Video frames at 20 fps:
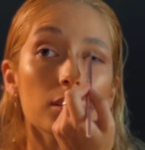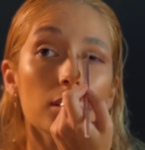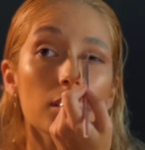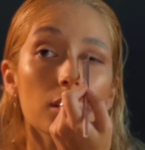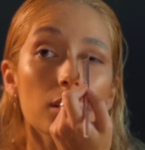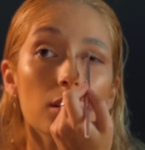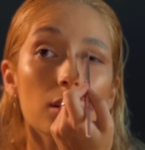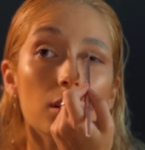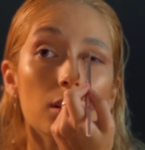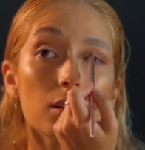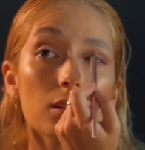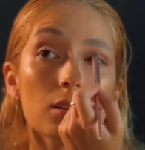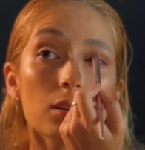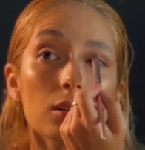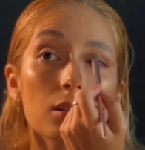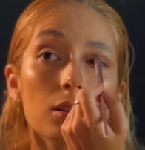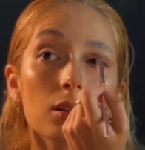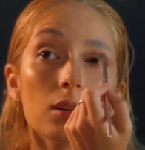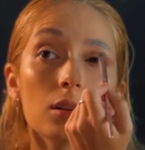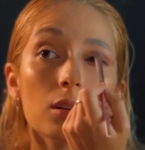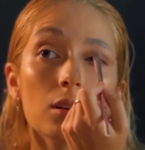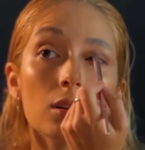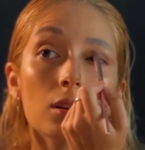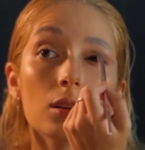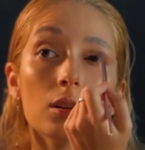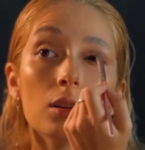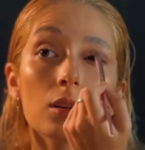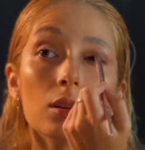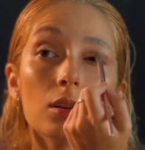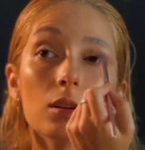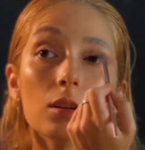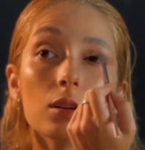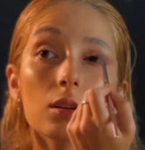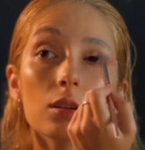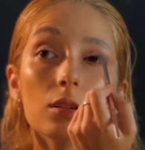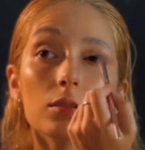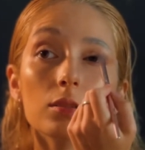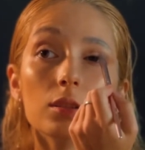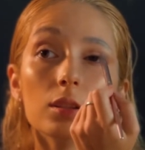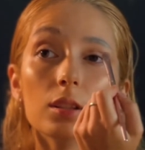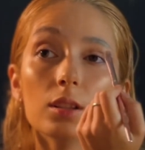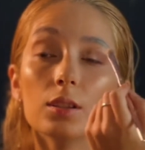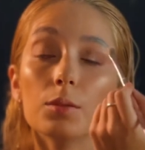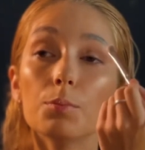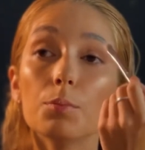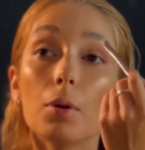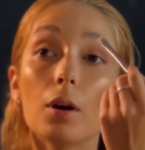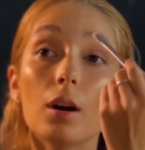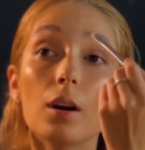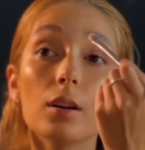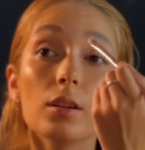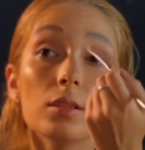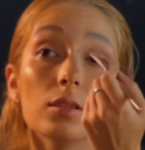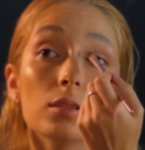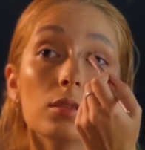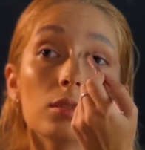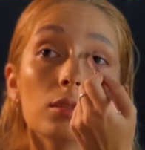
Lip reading: here on this part.